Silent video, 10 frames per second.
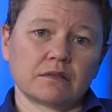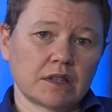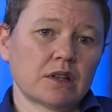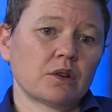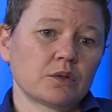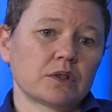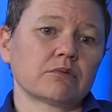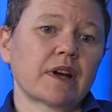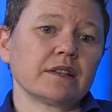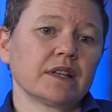you know, the
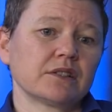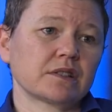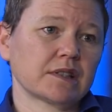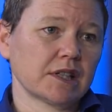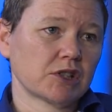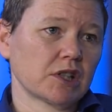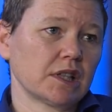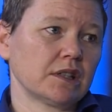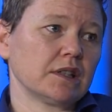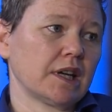right
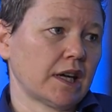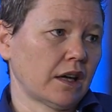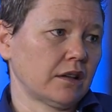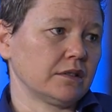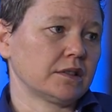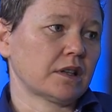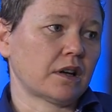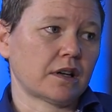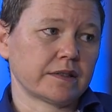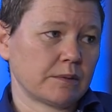legislation and
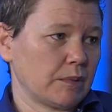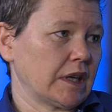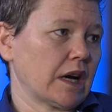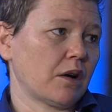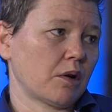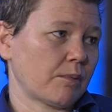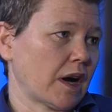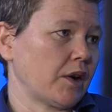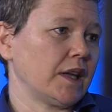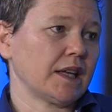speak out
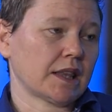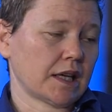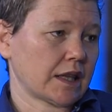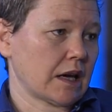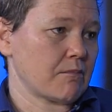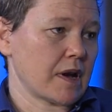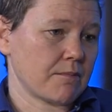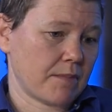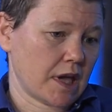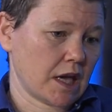about anything that
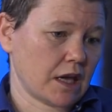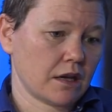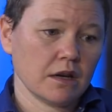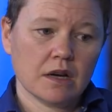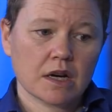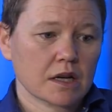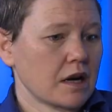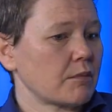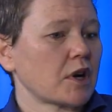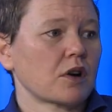might be
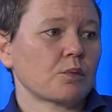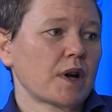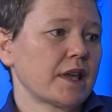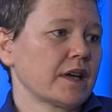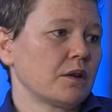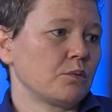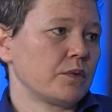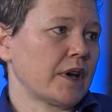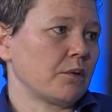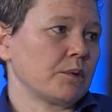coming our way
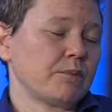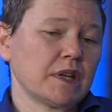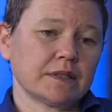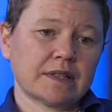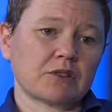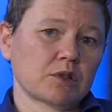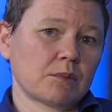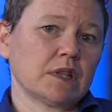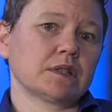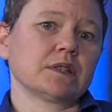that would be a
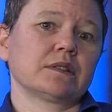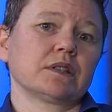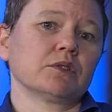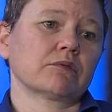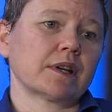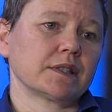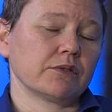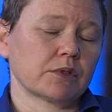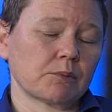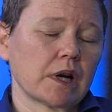detriment to civil rights
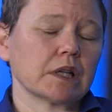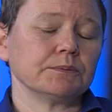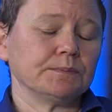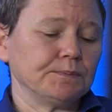in Vermont.